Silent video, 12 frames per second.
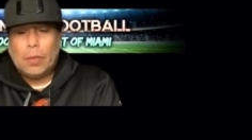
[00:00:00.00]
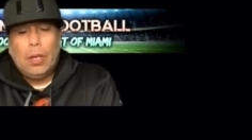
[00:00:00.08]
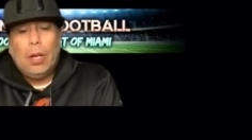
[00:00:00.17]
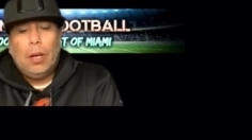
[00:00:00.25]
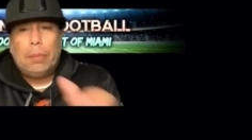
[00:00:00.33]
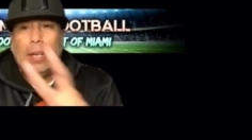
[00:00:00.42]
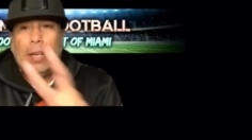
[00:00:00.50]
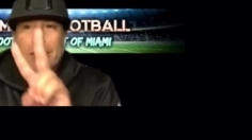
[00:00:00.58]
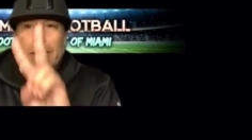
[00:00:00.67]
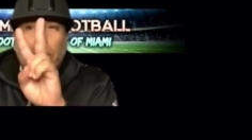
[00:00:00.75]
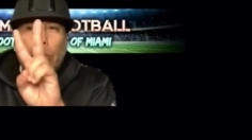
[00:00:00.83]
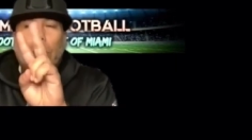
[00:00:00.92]
But I see
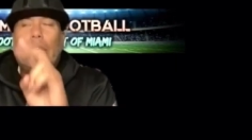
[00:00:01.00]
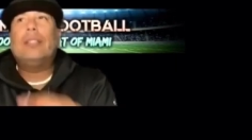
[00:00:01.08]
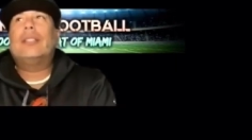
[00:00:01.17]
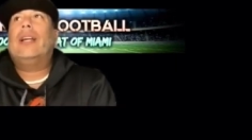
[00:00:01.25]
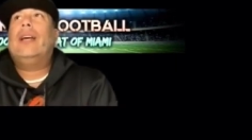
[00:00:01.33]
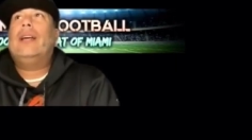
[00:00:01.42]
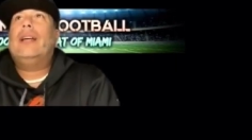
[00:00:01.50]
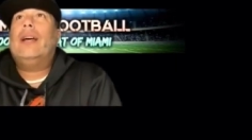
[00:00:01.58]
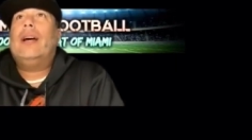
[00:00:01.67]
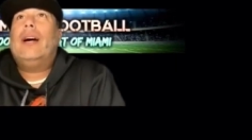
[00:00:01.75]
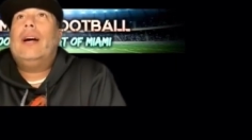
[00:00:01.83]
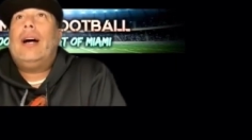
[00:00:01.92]
two things that
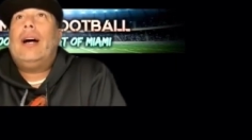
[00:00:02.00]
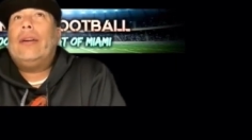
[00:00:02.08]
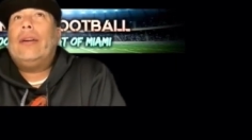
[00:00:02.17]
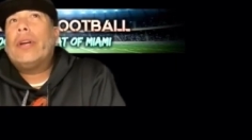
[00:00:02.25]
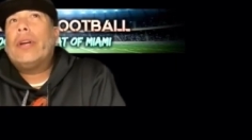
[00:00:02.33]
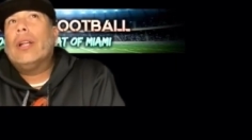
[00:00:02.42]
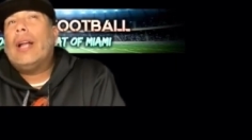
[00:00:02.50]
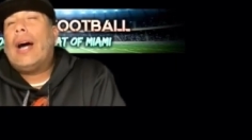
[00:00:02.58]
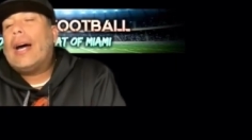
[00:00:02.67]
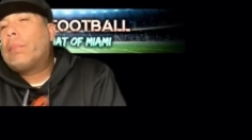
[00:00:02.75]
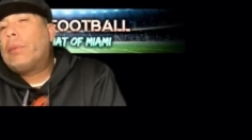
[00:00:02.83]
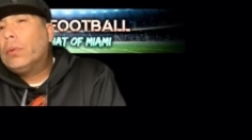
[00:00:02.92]
I don't hear a lot of
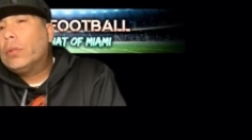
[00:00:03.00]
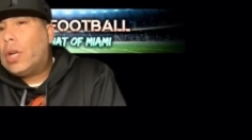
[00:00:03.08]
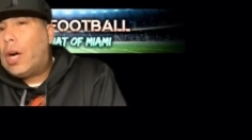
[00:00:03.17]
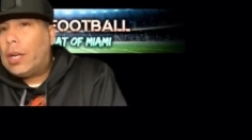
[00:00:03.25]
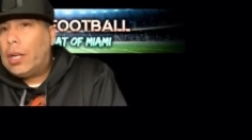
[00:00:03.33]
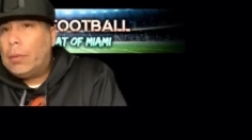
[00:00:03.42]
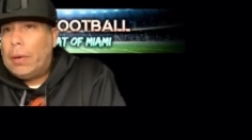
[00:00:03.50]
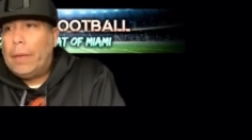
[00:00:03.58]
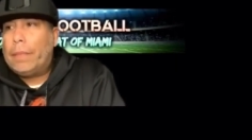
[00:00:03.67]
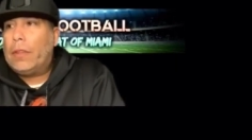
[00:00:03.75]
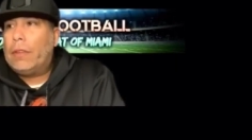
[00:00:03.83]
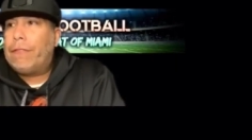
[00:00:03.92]
people talking about.
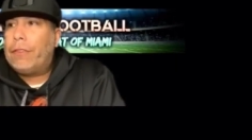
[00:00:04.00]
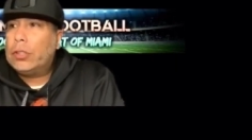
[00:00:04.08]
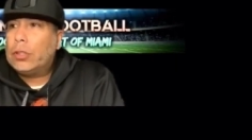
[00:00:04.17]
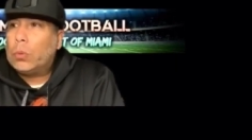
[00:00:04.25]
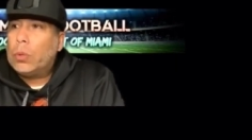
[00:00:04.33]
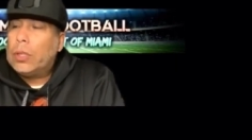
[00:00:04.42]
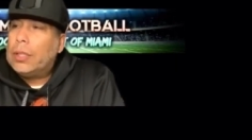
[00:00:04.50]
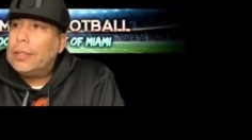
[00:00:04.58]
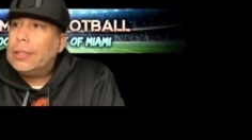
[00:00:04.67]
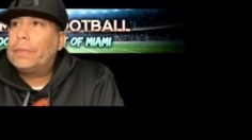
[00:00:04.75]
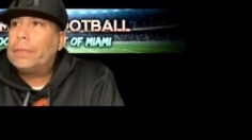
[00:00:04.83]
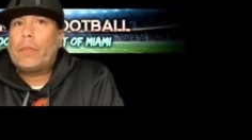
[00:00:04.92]
The first one is
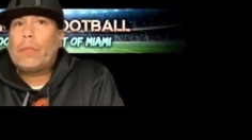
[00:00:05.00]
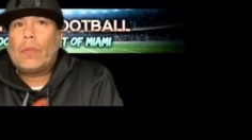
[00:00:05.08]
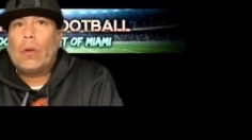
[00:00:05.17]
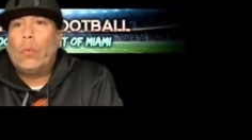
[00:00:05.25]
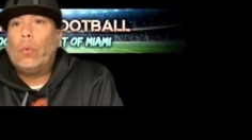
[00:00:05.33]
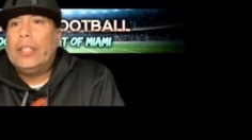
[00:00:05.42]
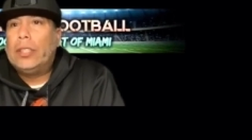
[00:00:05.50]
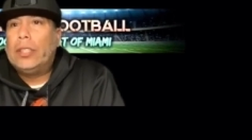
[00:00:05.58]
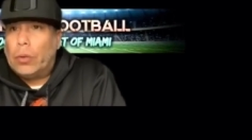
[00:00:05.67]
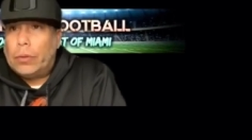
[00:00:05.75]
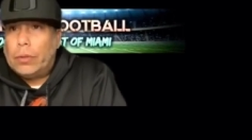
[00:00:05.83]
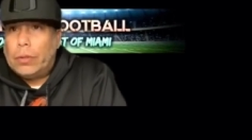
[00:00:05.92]
red zone.
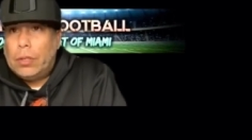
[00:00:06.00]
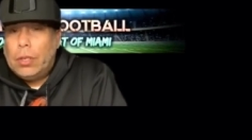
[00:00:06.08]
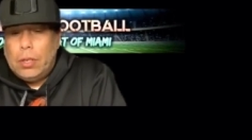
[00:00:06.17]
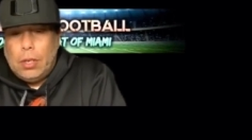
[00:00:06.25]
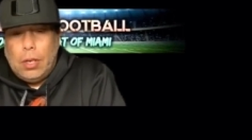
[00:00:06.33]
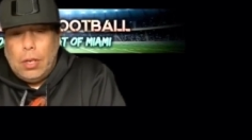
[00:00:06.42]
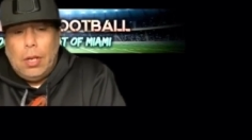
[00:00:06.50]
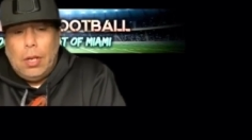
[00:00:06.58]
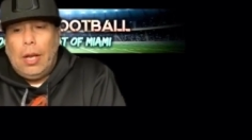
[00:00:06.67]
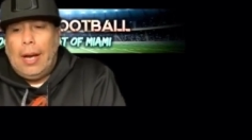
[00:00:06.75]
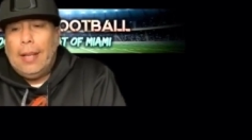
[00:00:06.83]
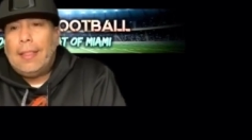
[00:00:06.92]

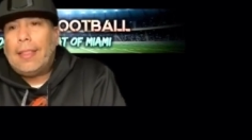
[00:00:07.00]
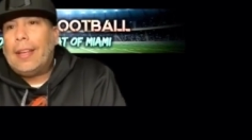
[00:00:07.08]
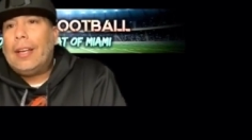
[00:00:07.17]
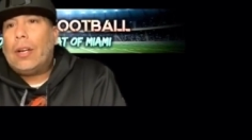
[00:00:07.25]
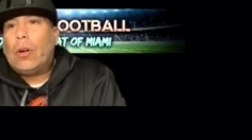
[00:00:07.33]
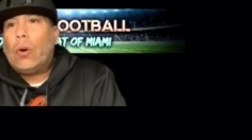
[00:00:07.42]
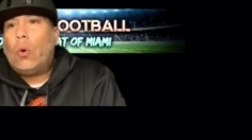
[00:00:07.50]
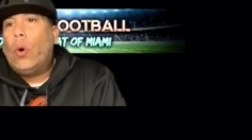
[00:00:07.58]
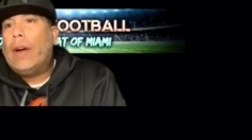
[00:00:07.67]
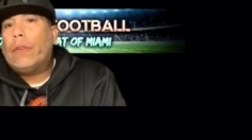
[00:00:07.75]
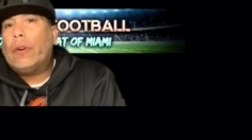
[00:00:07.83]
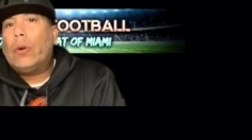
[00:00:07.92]
I think
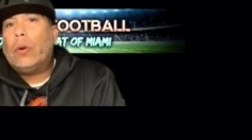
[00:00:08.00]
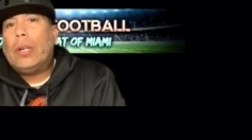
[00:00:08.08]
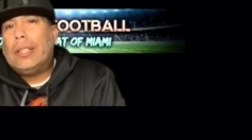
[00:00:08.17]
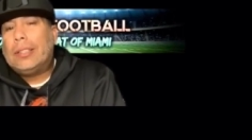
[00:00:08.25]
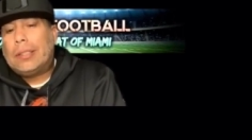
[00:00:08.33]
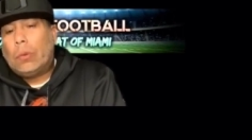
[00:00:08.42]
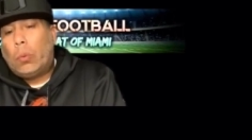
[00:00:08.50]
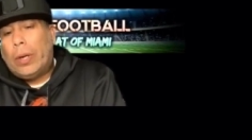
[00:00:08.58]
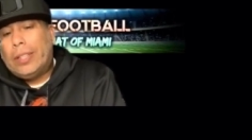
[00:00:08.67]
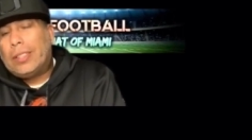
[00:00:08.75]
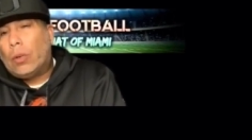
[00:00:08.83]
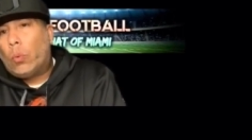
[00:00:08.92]
whoever is wins
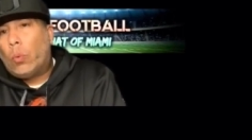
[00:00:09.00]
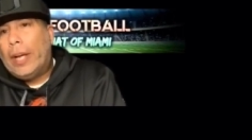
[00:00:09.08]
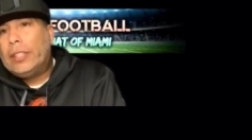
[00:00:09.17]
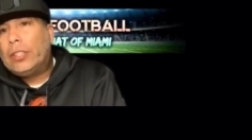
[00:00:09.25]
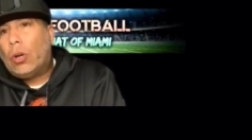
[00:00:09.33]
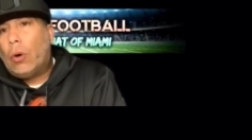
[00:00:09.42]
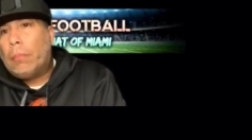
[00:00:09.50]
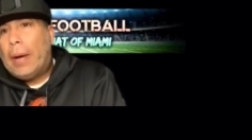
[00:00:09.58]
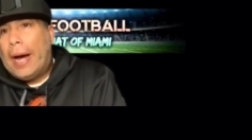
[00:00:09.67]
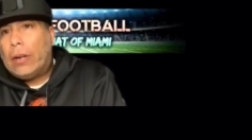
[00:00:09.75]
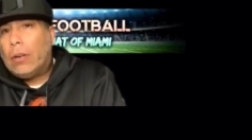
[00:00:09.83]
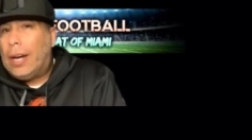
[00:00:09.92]
the red zone
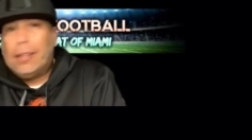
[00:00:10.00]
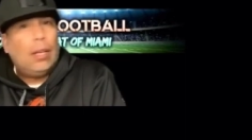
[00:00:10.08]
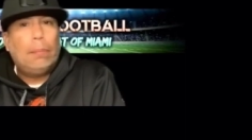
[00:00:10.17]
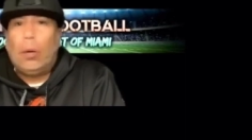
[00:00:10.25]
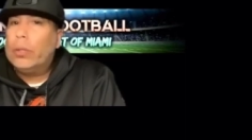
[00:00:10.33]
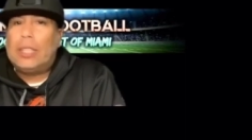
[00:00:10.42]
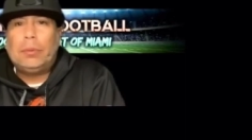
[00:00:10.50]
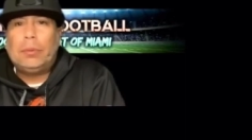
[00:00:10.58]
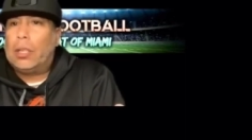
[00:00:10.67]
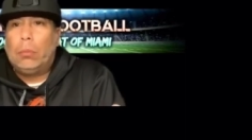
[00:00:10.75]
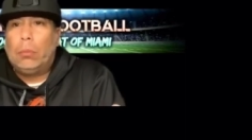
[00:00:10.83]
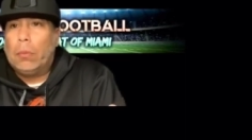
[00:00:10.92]
battle, I think both teams are going to
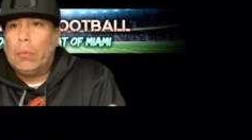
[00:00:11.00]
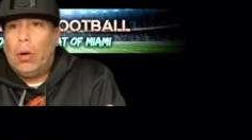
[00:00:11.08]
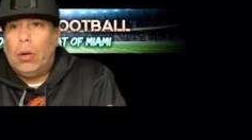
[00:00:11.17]
move the ball.